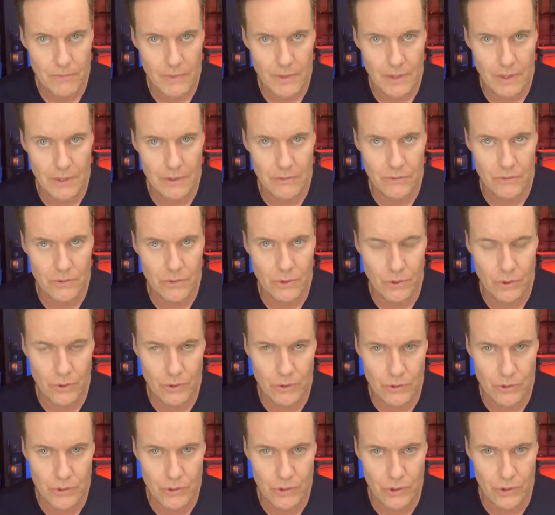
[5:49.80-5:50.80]
It's
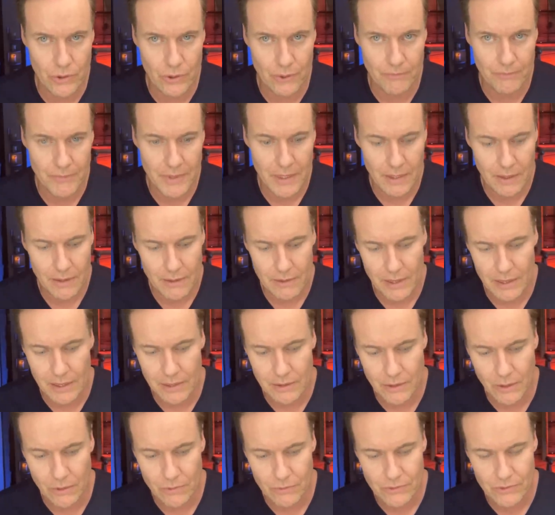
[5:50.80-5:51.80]
crucial that you
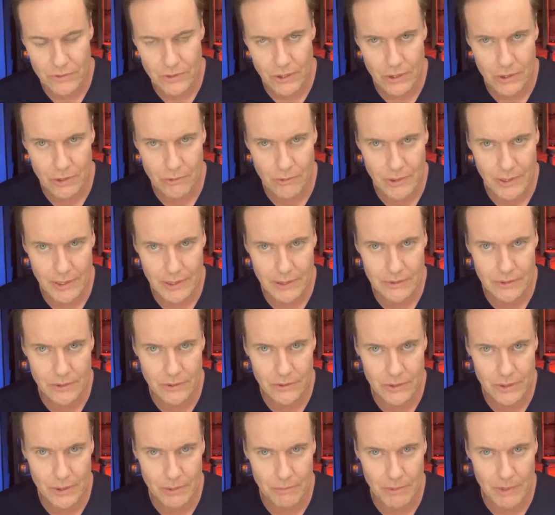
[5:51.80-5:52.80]
don't start a
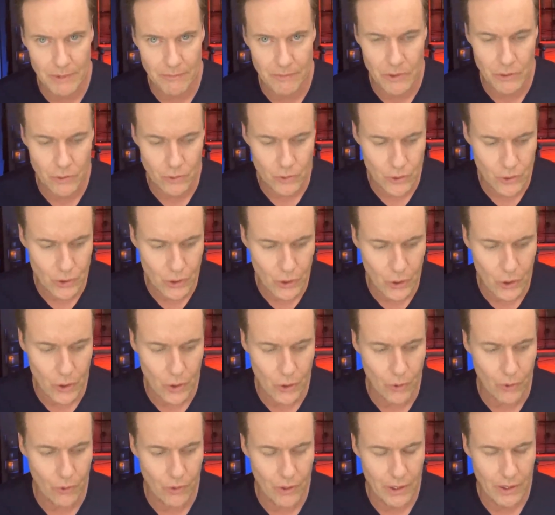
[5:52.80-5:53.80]
relationship if you
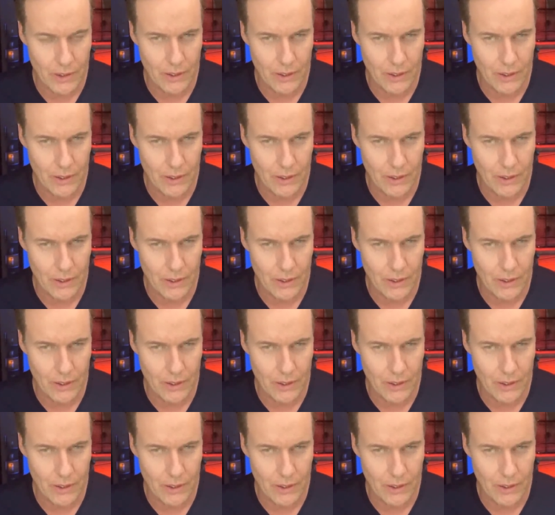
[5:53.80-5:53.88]
know